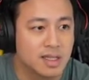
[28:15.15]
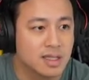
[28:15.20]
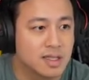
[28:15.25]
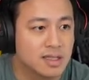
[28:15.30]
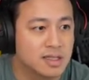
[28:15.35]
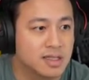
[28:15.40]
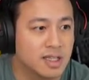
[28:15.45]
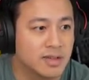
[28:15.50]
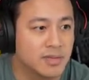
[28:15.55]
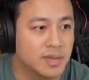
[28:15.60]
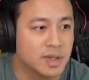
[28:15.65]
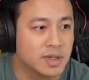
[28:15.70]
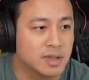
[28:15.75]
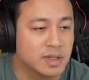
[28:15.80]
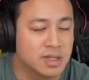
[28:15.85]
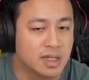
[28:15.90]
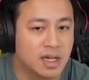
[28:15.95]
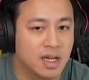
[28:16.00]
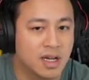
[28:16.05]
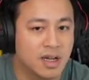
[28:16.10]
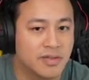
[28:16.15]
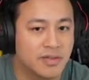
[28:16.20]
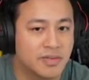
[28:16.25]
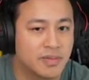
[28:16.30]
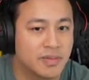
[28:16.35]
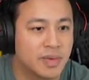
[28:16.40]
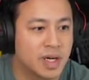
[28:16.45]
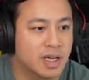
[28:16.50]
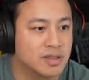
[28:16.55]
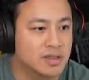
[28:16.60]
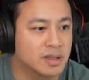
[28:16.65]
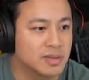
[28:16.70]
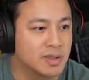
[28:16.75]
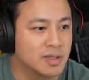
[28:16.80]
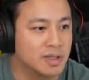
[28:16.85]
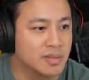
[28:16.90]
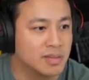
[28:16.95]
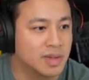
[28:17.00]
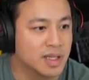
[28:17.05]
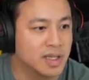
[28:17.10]
Save mode is off. Browse
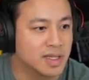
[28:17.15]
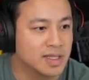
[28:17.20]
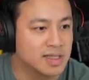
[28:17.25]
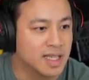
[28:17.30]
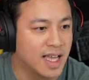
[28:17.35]
community plugins.